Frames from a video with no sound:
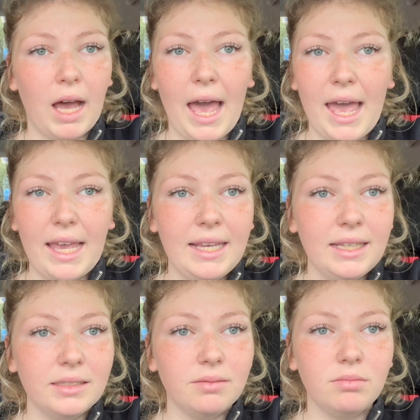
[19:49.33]
8-9
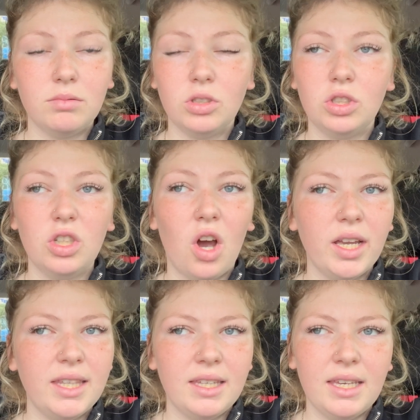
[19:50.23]

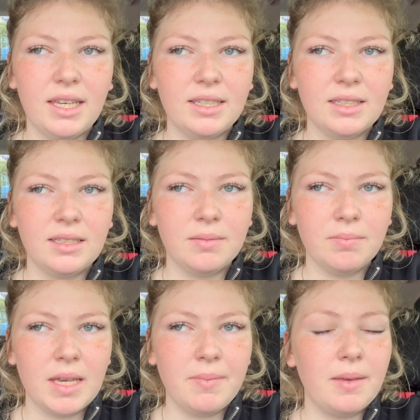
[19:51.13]
years,
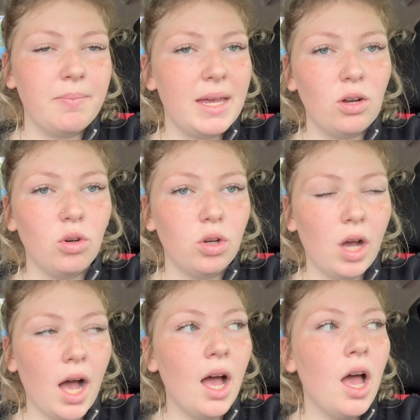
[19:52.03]
maybe a bit
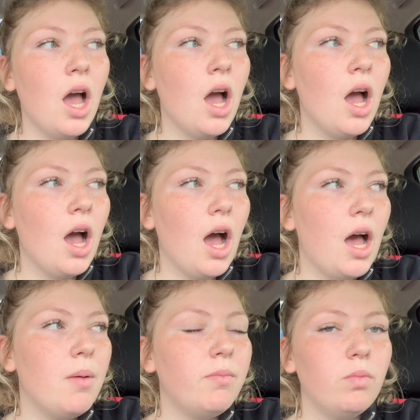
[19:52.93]
longer,
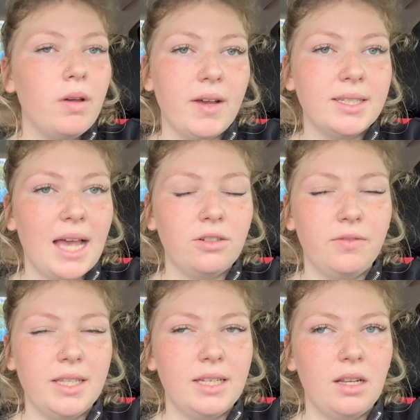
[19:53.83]
with our saddle
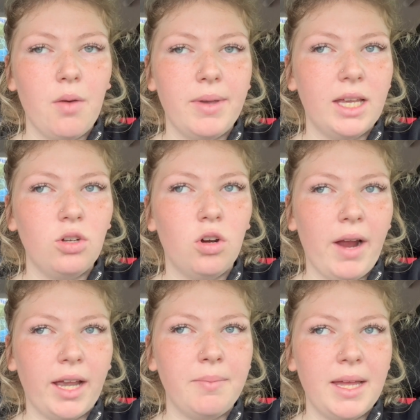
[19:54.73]
fitting. Like, we cannot
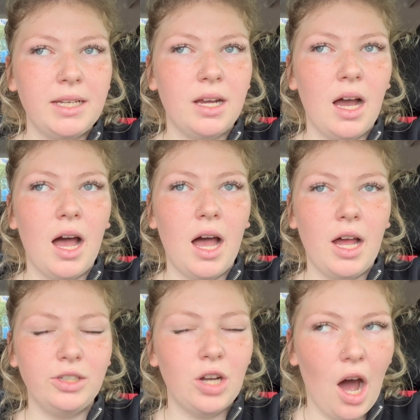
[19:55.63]
recommend her
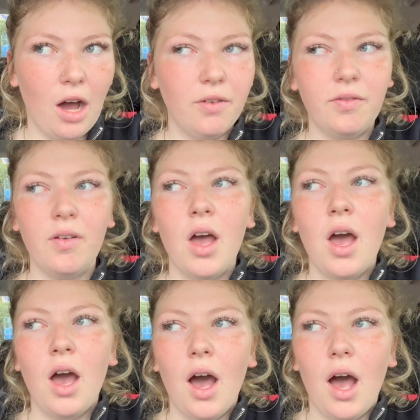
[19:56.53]
enough.
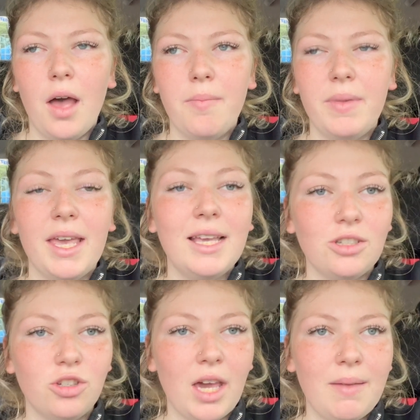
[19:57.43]
It is
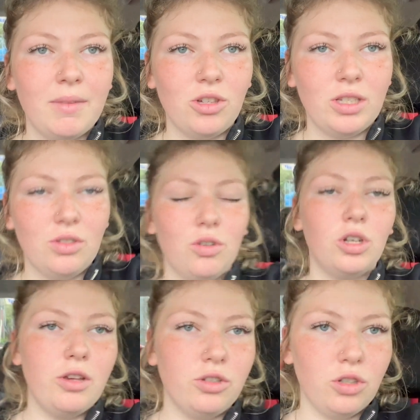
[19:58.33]
a shame that she's not
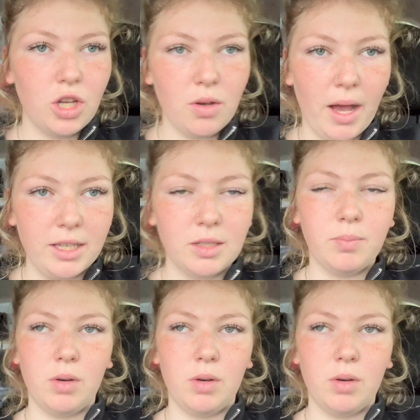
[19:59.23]
closer to us, but